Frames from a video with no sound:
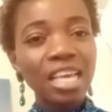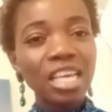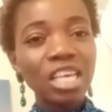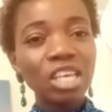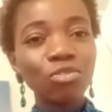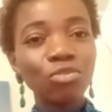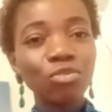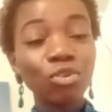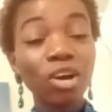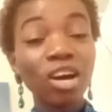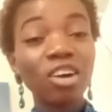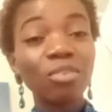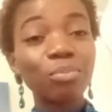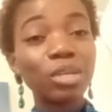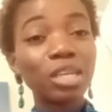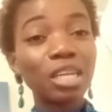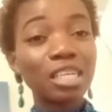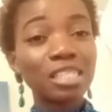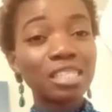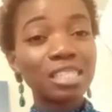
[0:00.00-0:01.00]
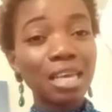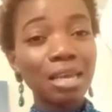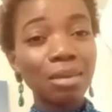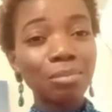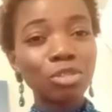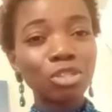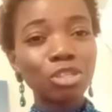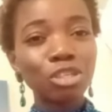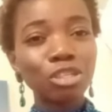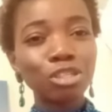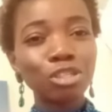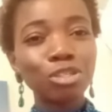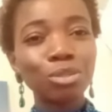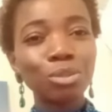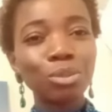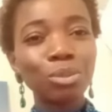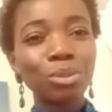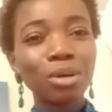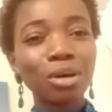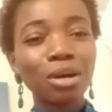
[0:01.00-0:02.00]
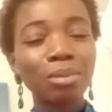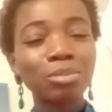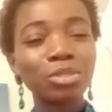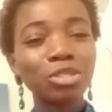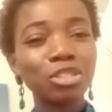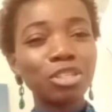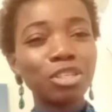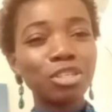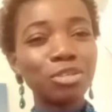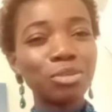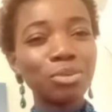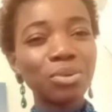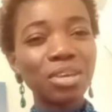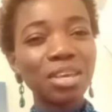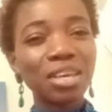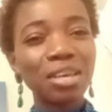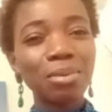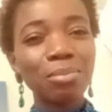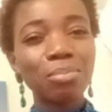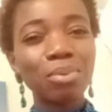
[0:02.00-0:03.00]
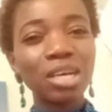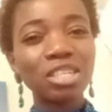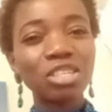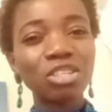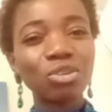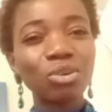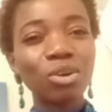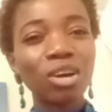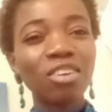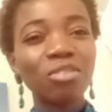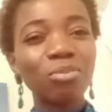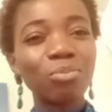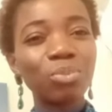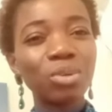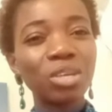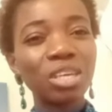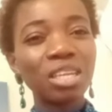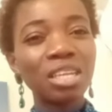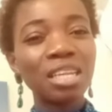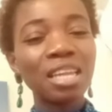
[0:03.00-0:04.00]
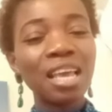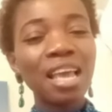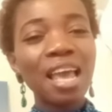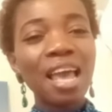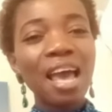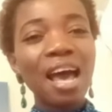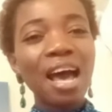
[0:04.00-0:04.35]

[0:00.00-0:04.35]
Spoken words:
If you have been attempting to come to the UK but you have been